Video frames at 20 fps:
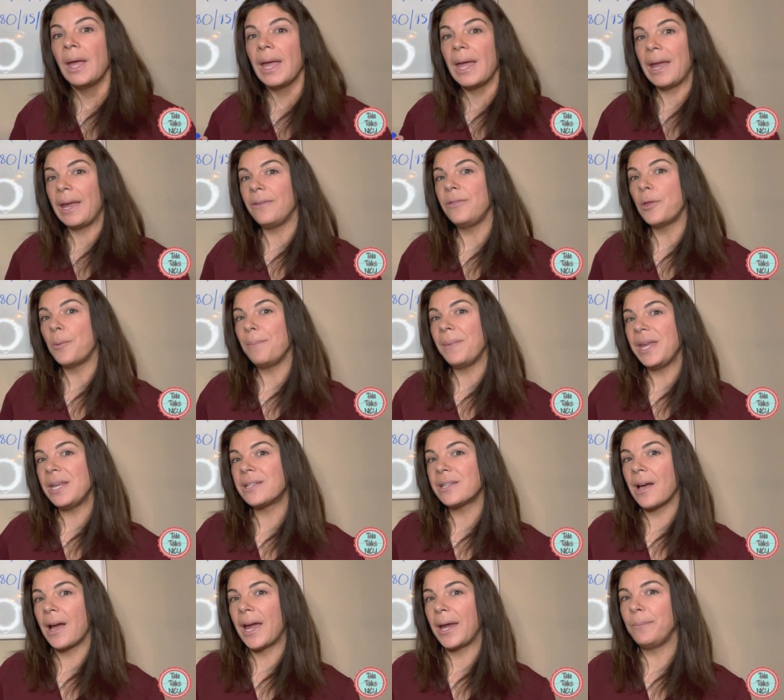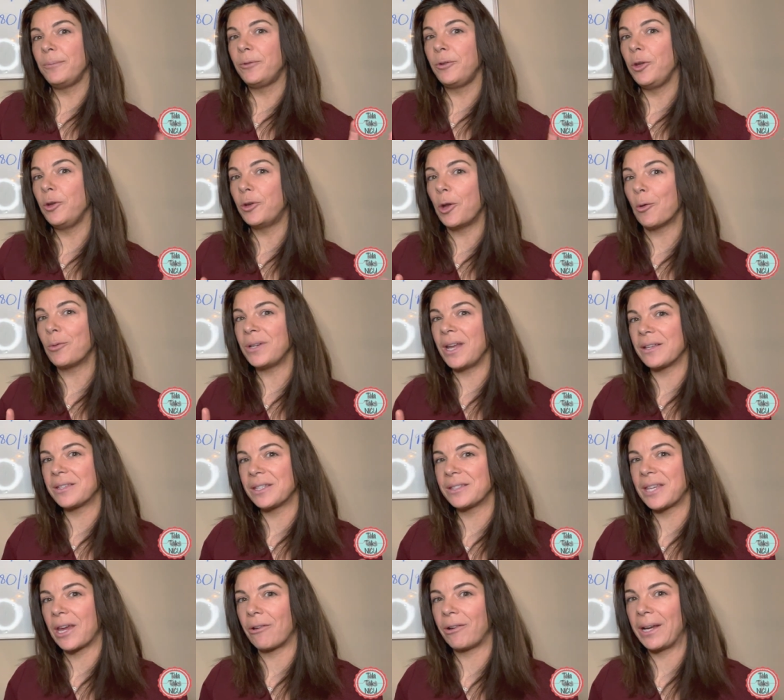In the meantime, you don't
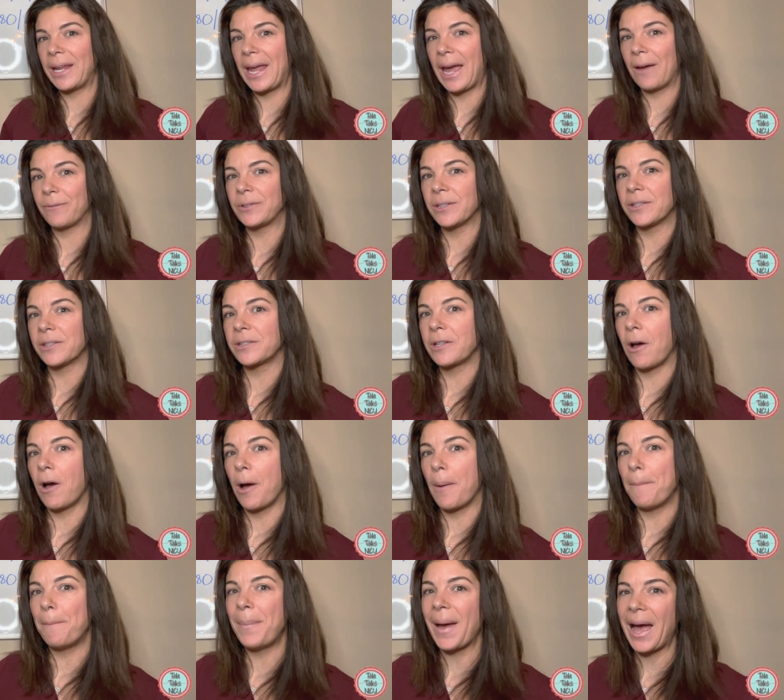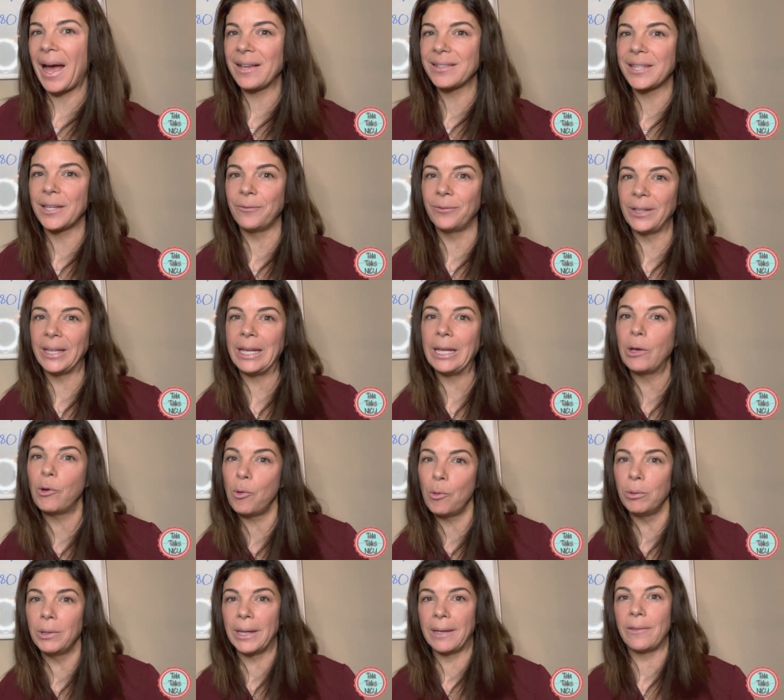necessarily have to start passively
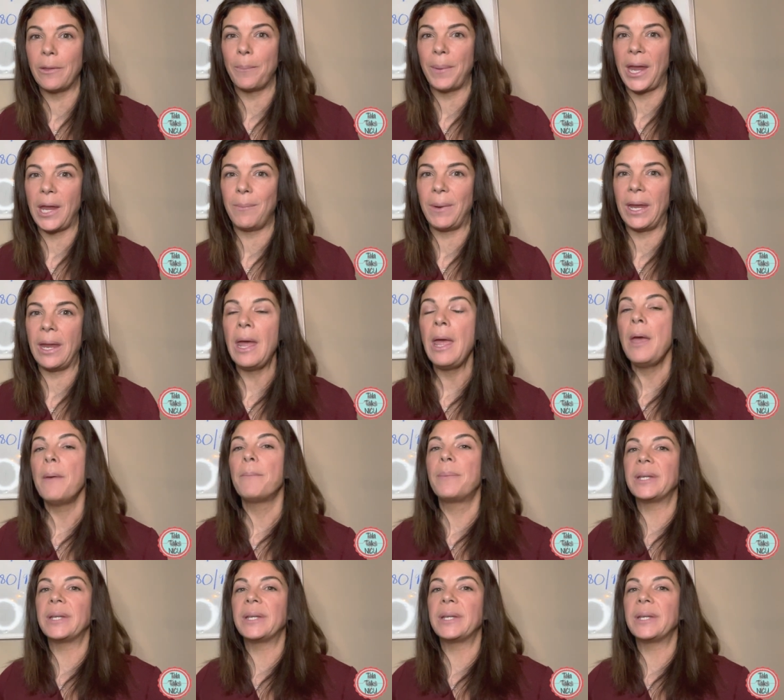cooling the baby,